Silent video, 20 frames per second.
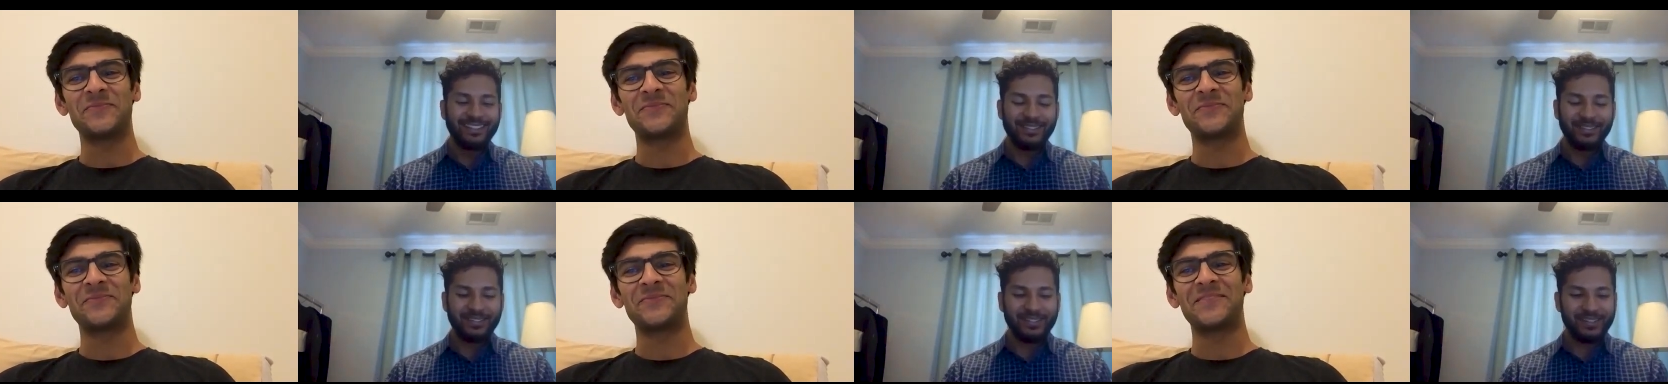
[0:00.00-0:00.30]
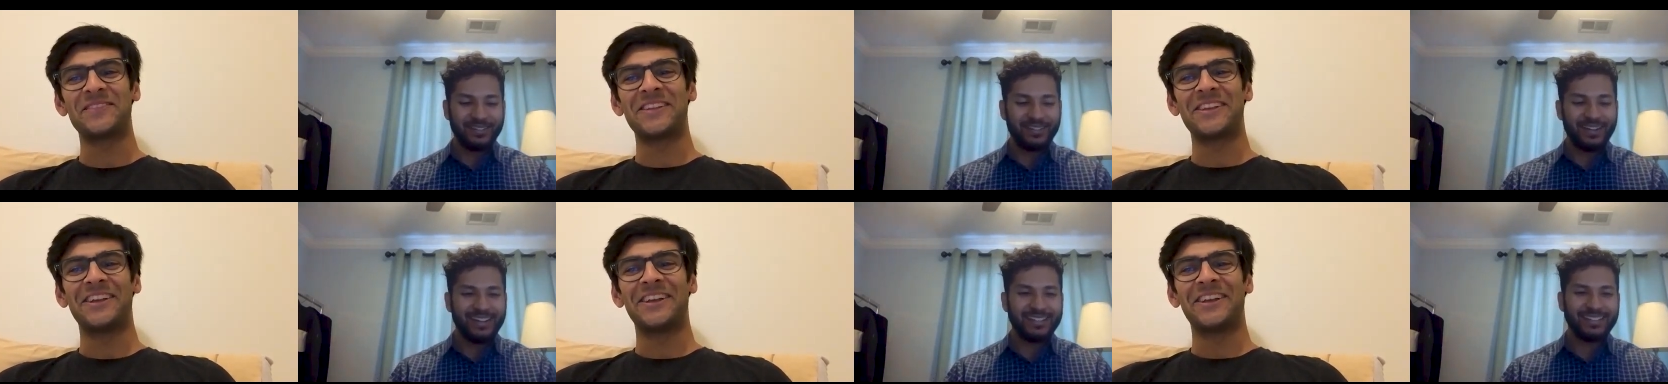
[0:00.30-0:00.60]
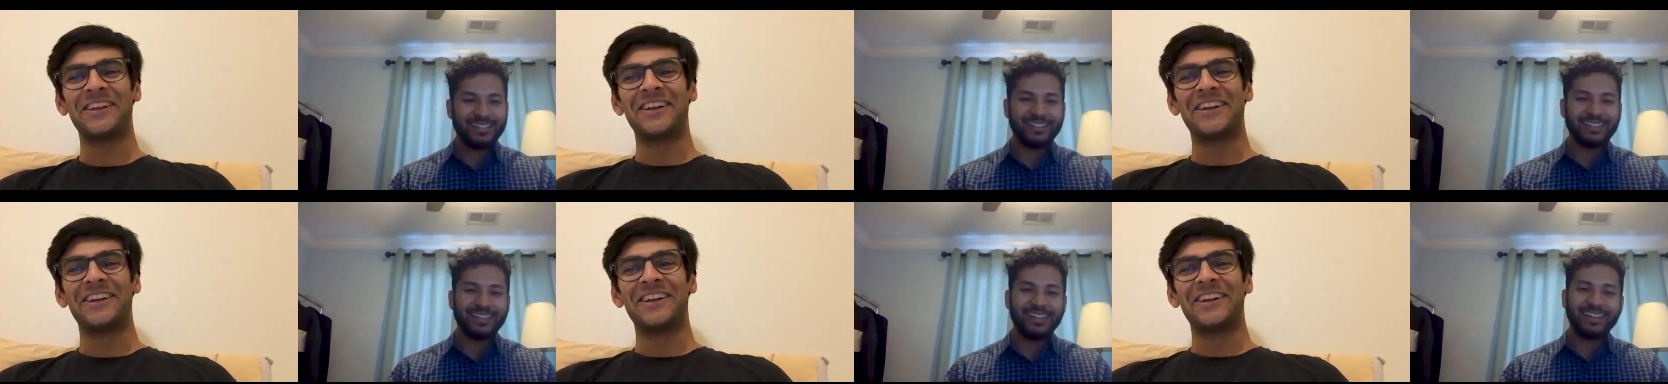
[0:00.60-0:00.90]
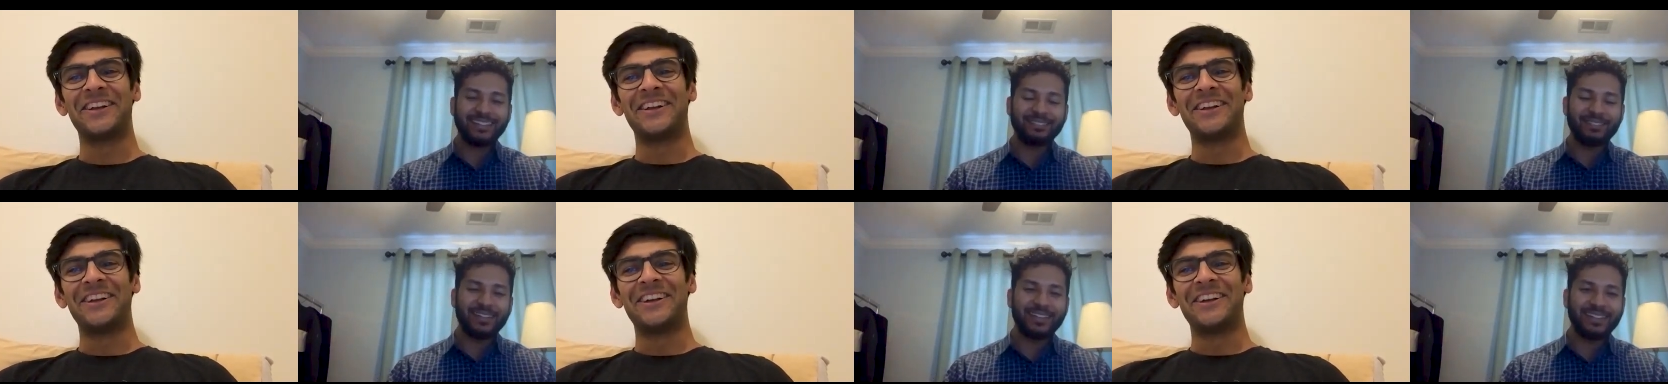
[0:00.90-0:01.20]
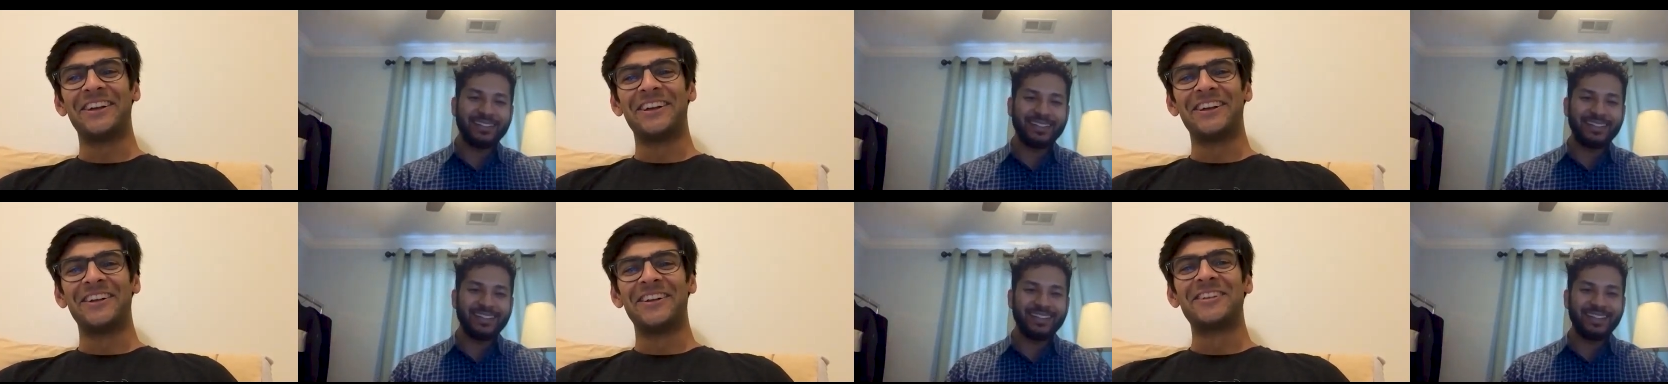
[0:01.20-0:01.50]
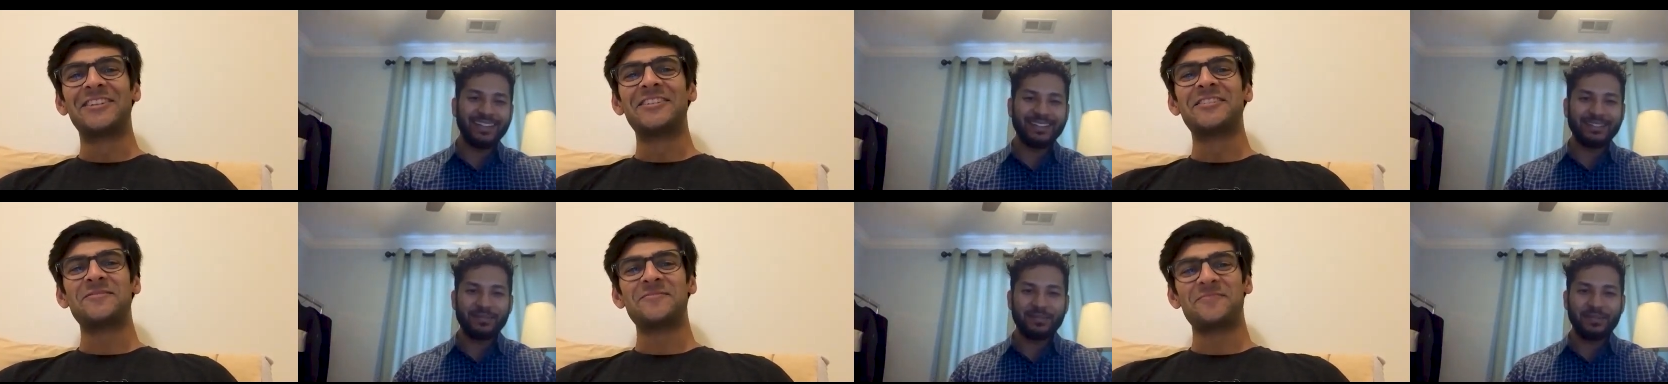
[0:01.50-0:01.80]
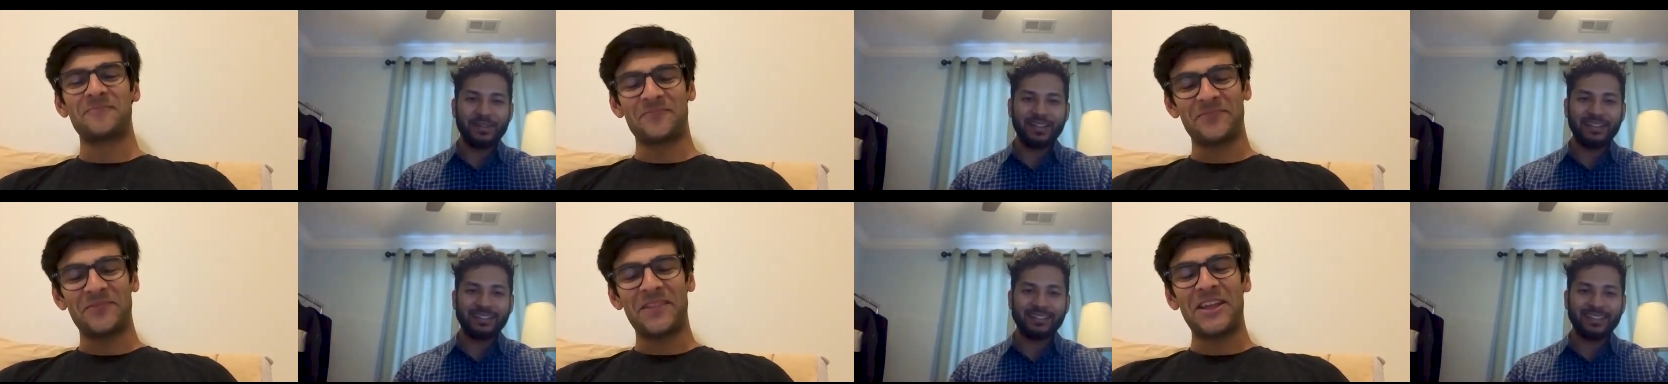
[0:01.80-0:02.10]
Speaker 1: so congrats on that, man. That's a
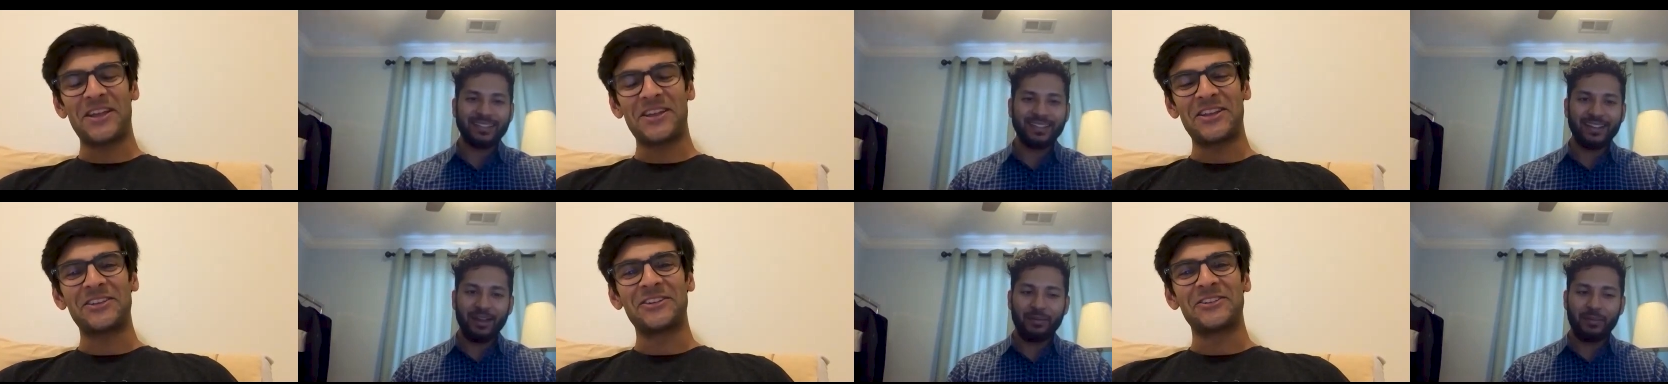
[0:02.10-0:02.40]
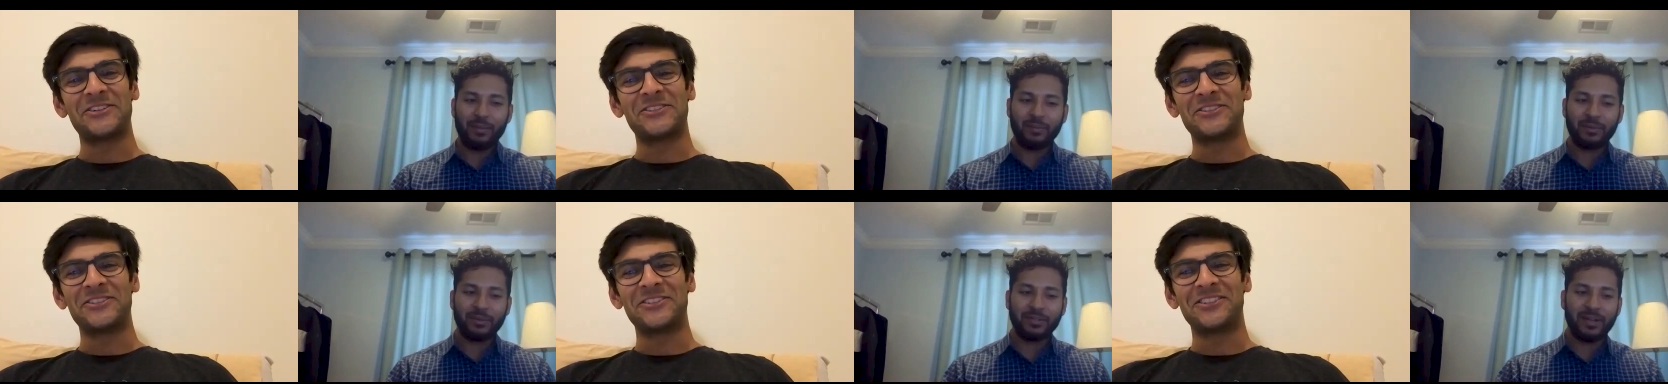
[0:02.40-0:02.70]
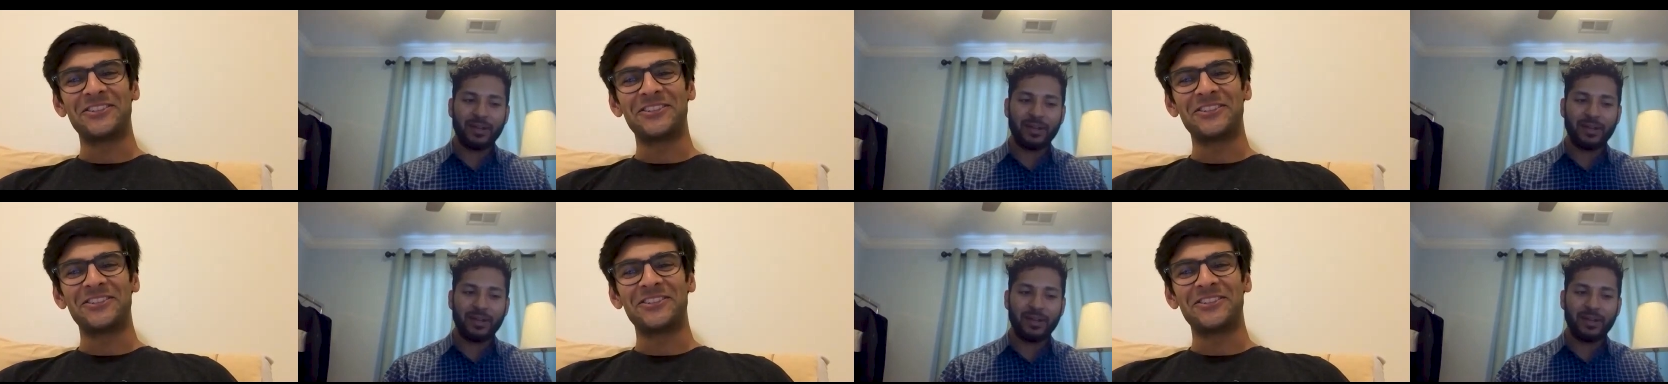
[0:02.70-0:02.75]
that's Thank I remember you.